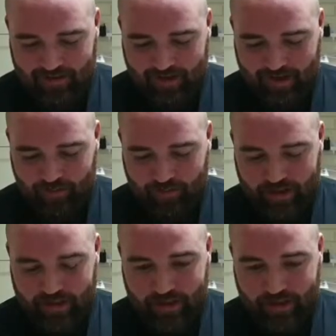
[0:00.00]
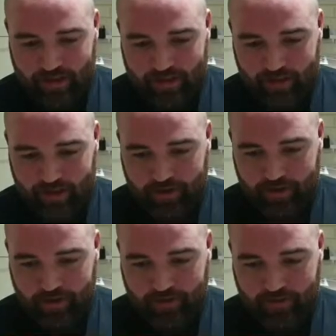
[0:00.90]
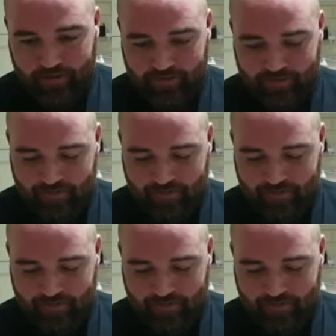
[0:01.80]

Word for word: look how badly that's been cut.